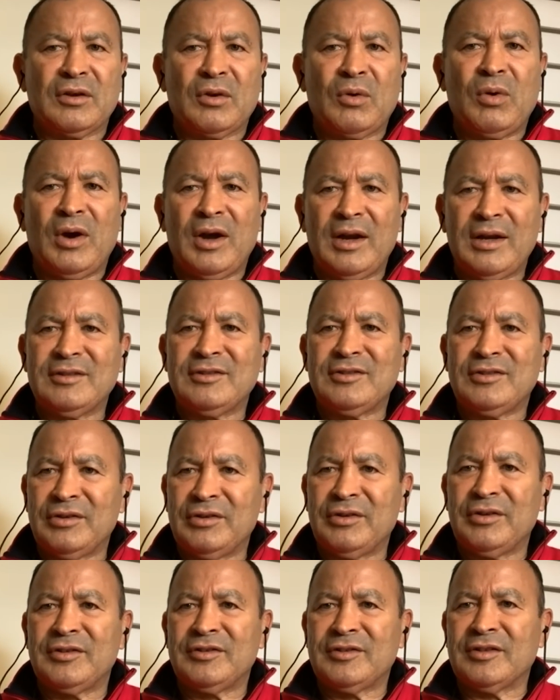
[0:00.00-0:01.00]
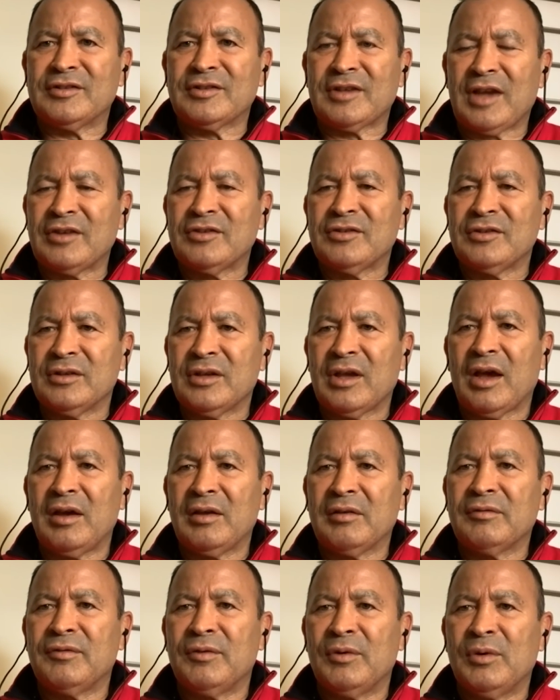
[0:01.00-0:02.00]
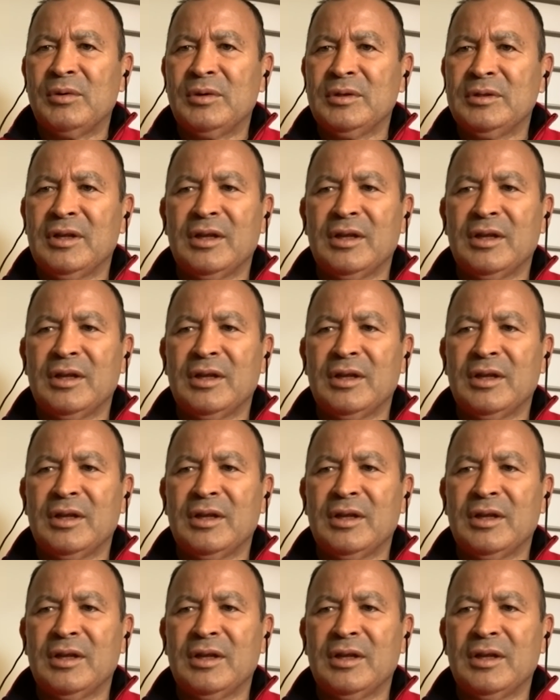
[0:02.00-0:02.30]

quite a serious discussion going forward.